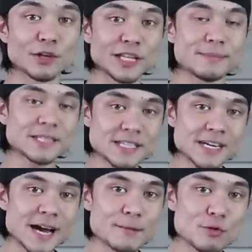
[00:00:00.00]
For a limited
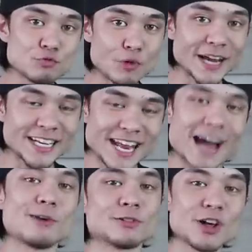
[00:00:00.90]
time right now,